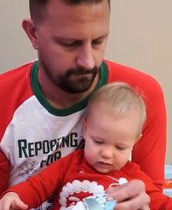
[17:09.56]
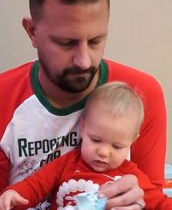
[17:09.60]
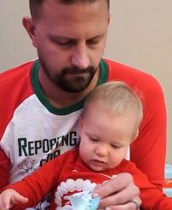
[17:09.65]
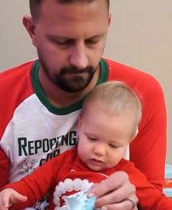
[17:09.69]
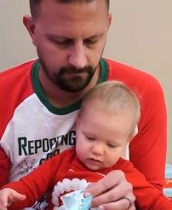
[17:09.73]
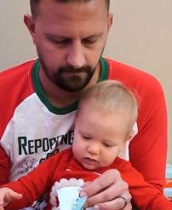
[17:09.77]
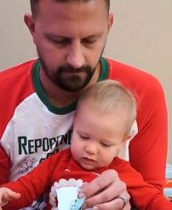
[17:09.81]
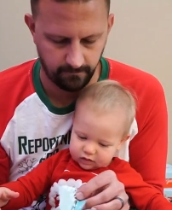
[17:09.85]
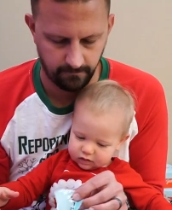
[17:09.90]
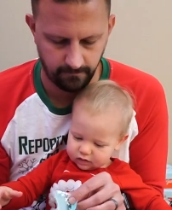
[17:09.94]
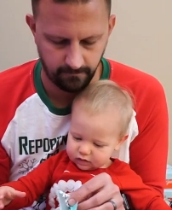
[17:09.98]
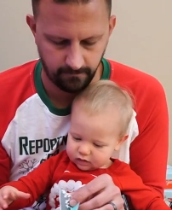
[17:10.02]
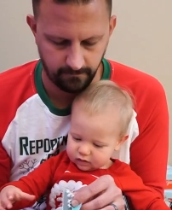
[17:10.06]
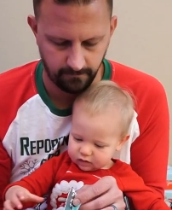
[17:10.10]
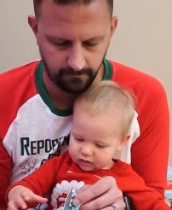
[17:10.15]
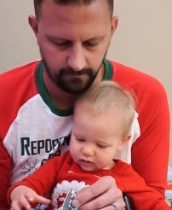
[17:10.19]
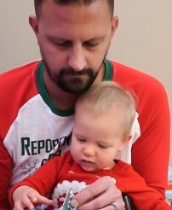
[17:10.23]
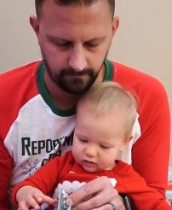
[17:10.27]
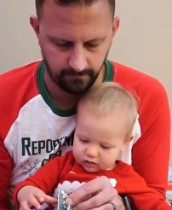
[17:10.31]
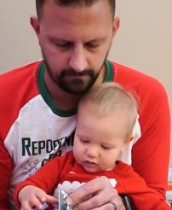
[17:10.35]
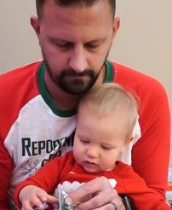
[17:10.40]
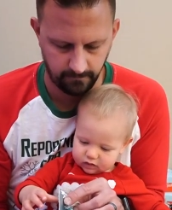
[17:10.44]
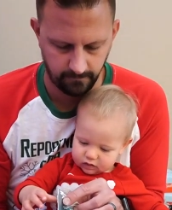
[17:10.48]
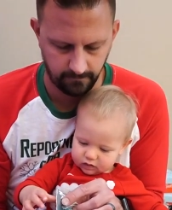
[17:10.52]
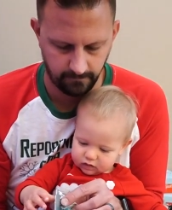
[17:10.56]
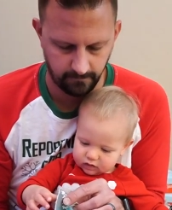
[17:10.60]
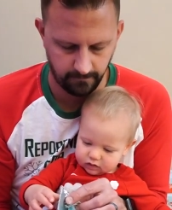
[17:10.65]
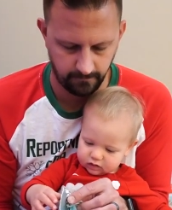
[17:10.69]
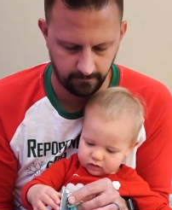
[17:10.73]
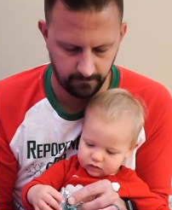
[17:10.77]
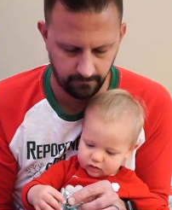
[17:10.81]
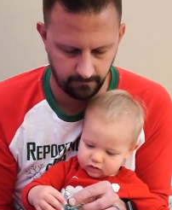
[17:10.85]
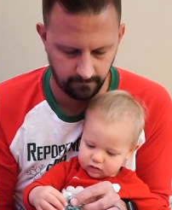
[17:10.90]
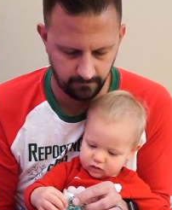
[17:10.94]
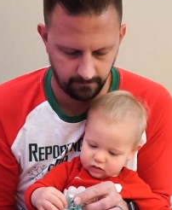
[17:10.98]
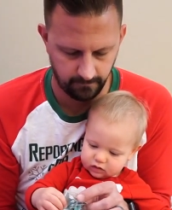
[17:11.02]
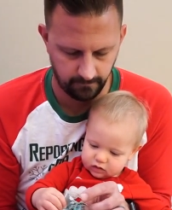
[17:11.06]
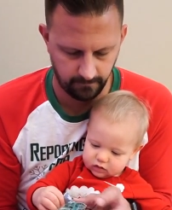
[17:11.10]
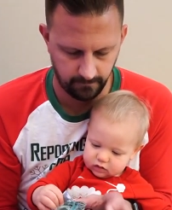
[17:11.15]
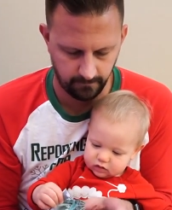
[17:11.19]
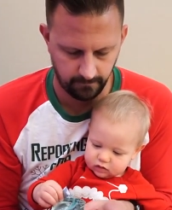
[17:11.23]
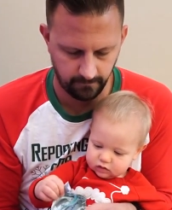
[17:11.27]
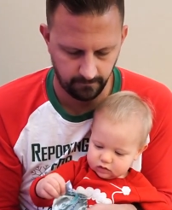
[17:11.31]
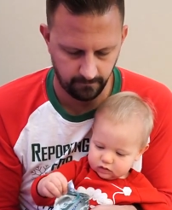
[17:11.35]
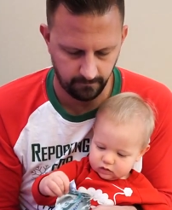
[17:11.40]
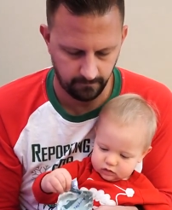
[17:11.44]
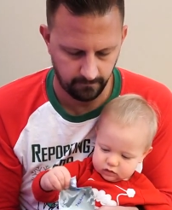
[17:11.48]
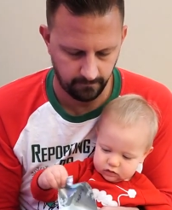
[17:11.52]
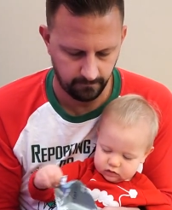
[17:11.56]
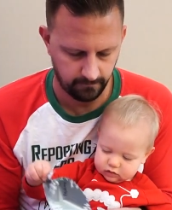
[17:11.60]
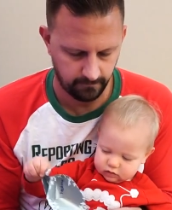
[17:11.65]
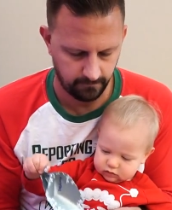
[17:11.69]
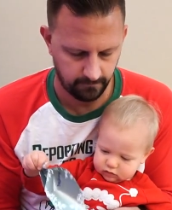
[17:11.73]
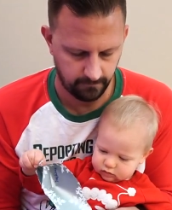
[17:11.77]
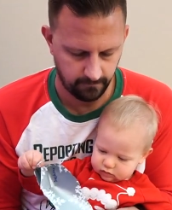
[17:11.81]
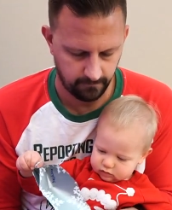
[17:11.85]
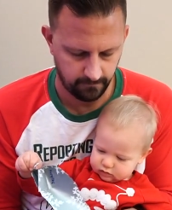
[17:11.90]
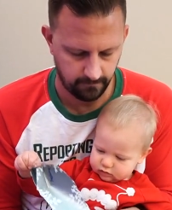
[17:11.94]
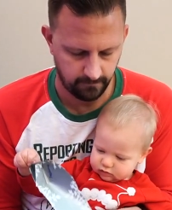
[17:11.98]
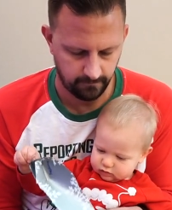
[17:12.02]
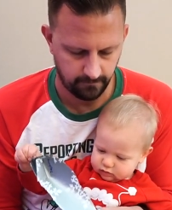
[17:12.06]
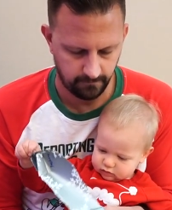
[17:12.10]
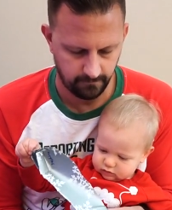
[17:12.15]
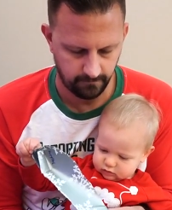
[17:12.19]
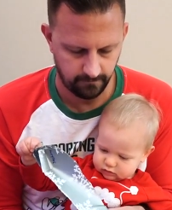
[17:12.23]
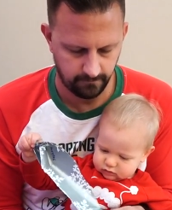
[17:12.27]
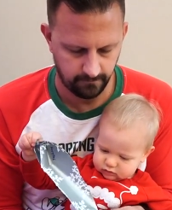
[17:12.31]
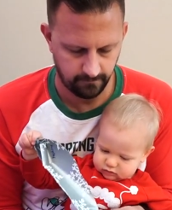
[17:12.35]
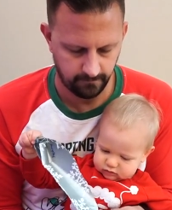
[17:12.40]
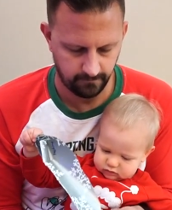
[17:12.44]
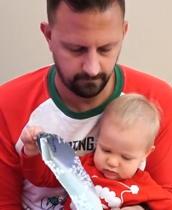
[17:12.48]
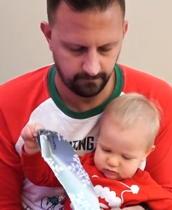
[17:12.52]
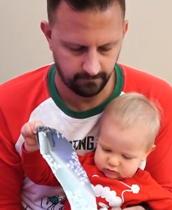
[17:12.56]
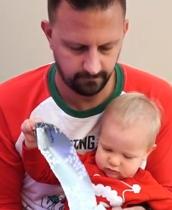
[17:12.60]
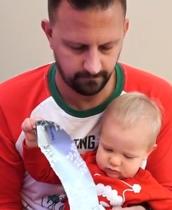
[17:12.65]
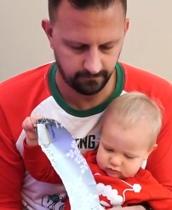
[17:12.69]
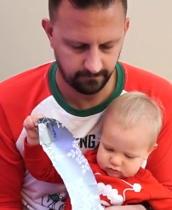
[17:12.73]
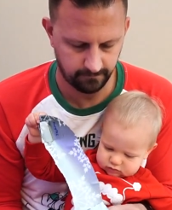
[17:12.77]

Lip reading: (no one is talking)